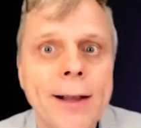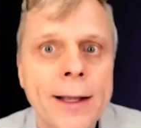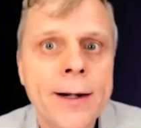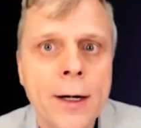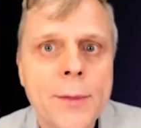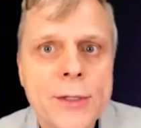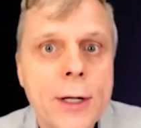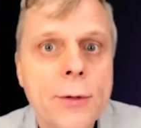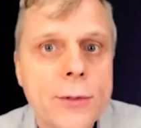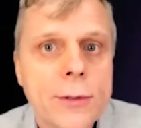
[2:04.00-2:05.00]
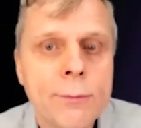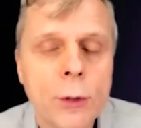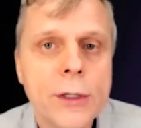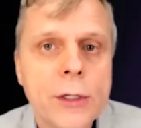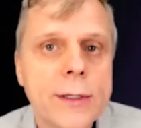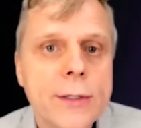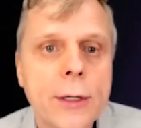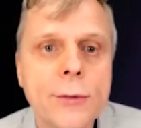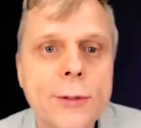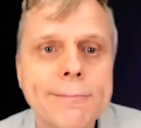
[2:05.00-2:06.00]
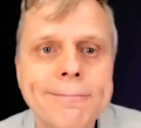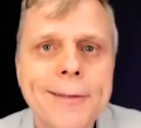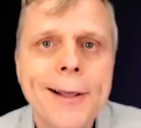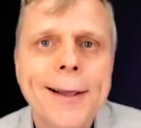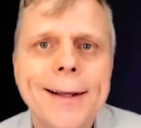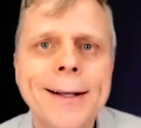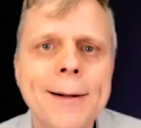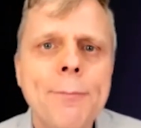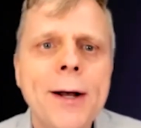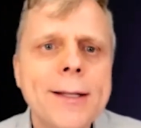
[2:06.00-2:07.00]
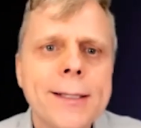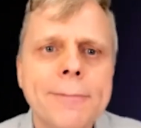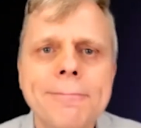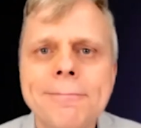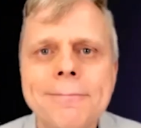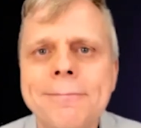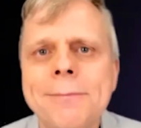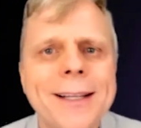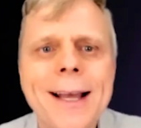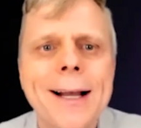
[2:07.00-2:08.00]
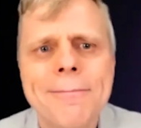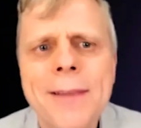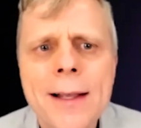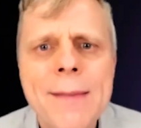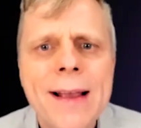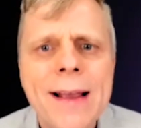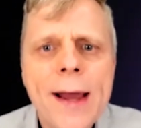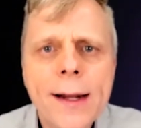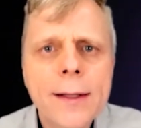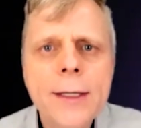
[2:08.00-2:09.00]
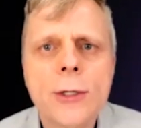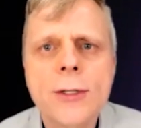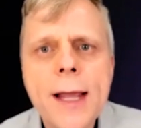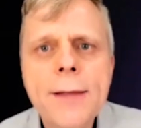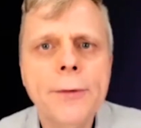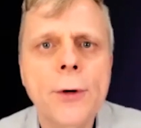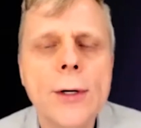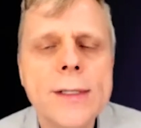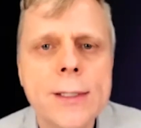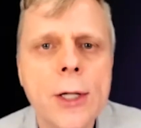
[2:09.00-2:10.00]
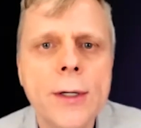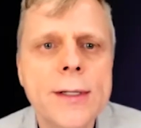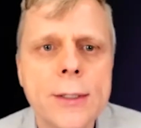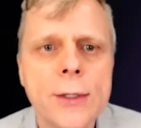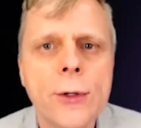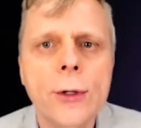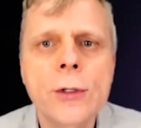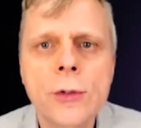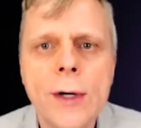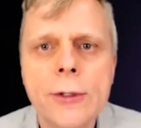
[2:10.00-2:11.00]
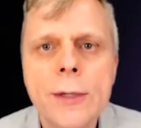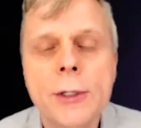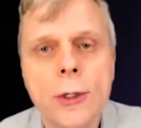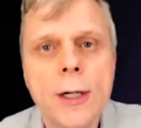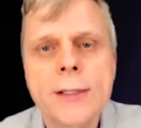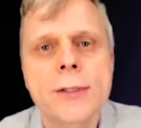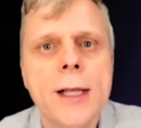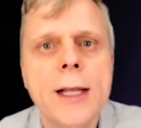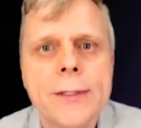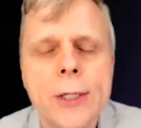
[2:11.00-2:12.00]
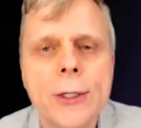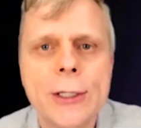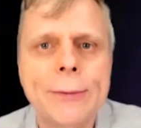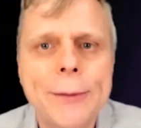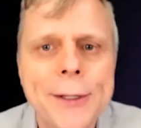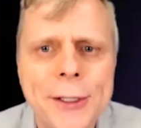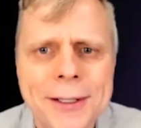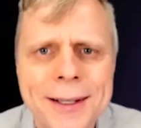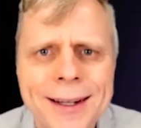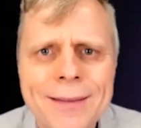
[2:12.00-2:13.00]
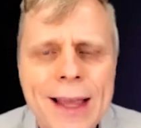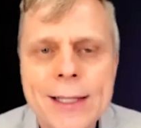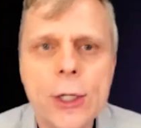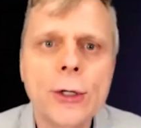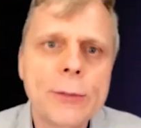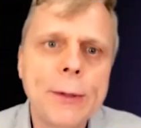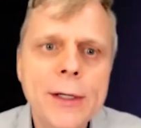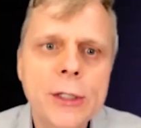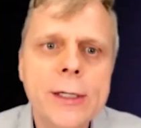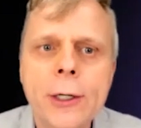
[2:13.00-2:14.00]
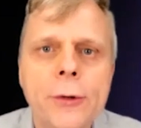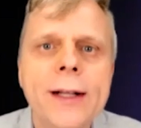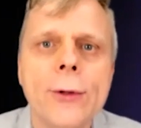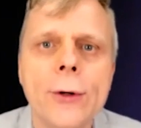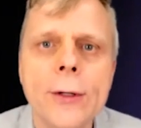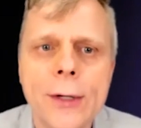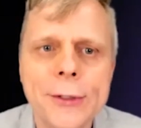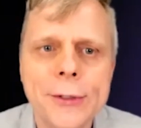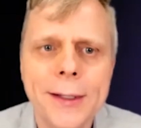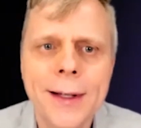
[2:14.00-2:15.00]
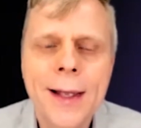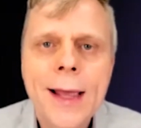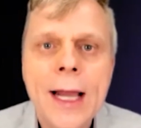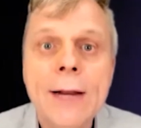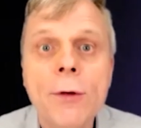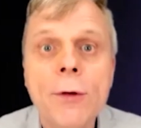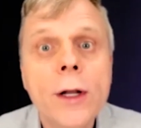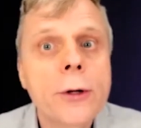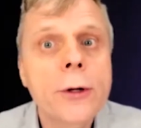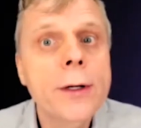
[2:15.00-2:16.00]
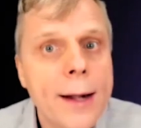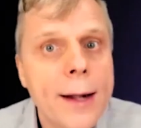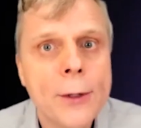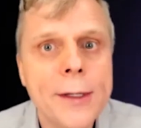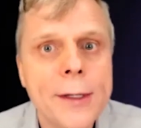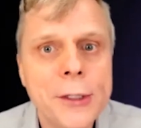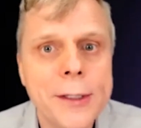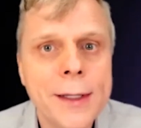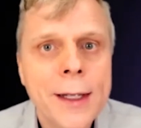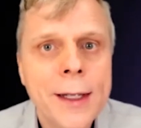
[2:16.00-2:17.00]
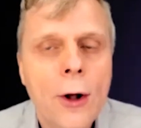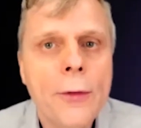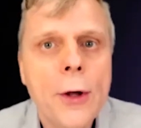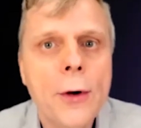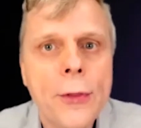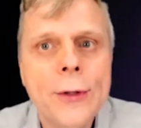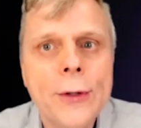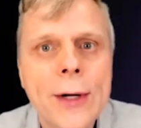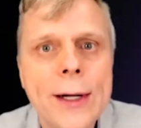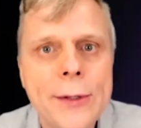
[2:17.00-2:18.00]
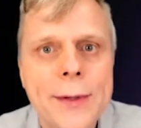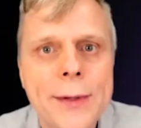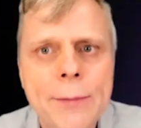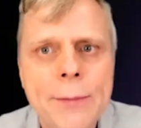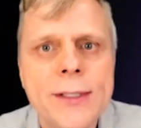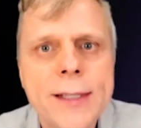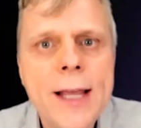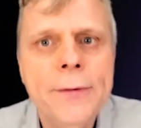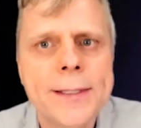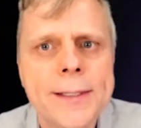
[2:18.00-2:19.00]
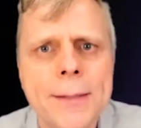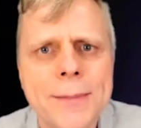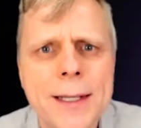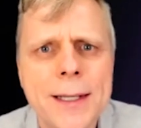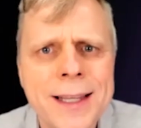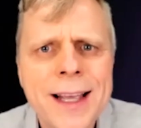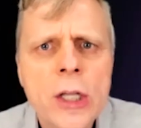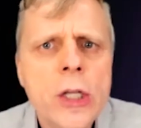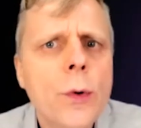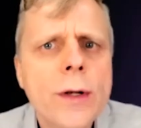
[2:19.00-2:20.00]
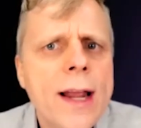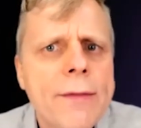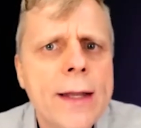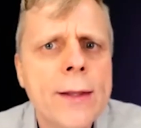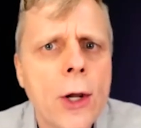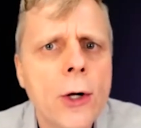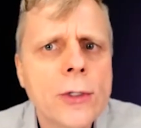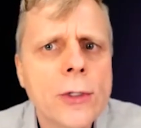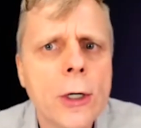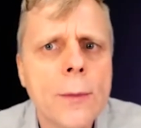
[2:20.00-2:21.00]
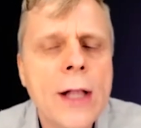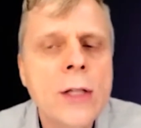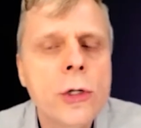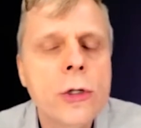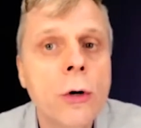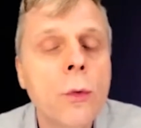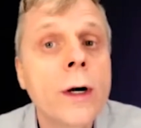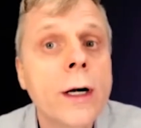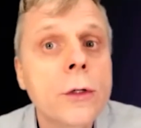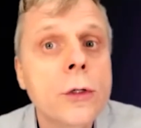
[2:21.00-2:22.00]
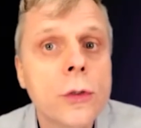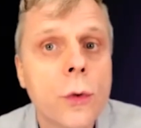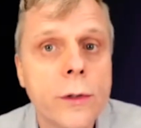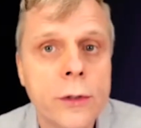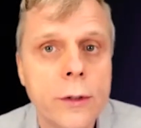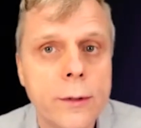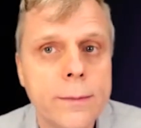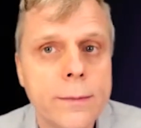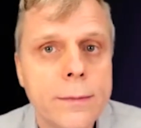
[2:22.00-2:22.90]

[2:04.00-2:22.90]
anonymous nodes, permissionless nodes. Uh, but, um, but yeah, mathematically, you're safe, of course, as long as there's a third in Treasury, but you're also safe as long as you're permissioned. And as long as you're permissioned, you don't need a third in Treasury. And if you want to go to non-permissioned, although a third in Treasury would keep you safe in some sense, you wouldn't have that in the long term, and so you don't want it in the short term.